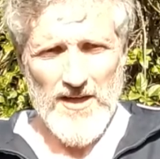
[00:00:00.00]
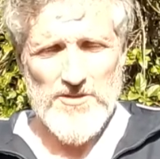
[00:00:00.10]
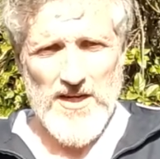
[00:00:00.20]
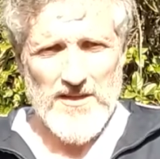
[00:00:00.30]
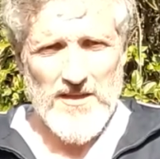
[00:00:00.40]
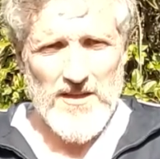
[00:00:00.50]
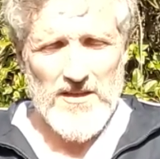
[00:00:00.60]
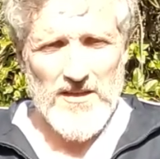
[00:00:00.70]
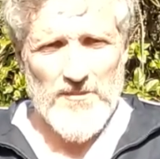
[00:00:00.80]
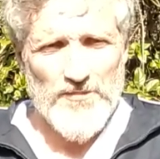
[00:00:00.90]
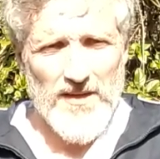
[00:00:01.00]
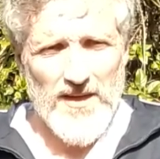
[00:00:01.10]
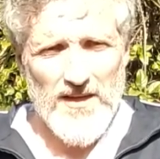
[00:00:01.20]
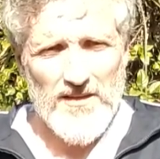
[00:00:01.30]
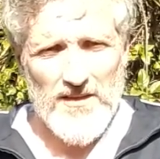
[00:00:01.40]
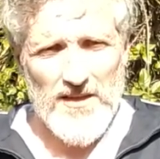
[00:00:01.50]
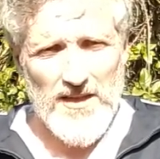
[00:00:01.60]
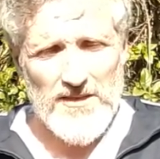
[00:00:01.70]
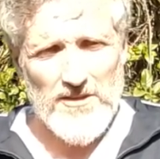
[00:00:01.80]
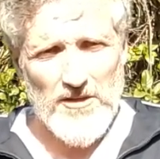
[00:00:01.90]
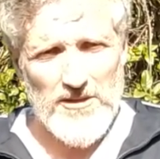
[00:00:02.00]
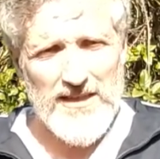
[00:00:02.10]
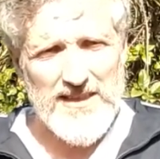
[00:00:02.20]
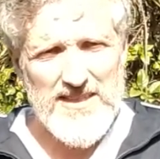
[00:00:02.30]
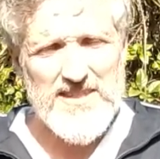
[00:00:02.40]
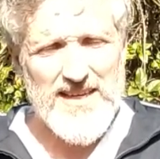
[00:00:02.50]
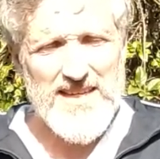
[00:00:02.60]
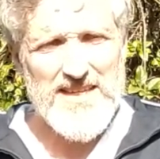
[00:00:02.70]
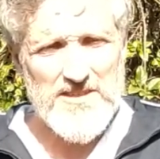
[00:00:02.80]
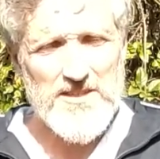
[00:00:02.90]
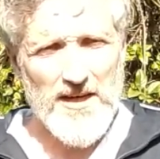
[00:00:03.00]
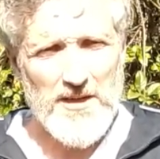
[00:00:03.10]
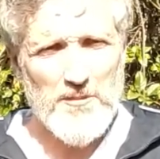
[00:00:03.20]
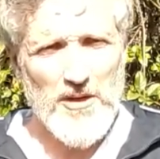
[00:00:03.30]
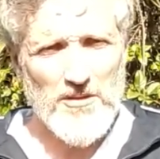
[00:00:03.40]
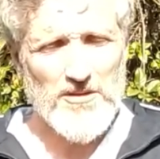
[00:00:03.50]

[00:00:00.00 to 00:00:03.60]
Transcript: technique in Heian Godan, and it's that inside block.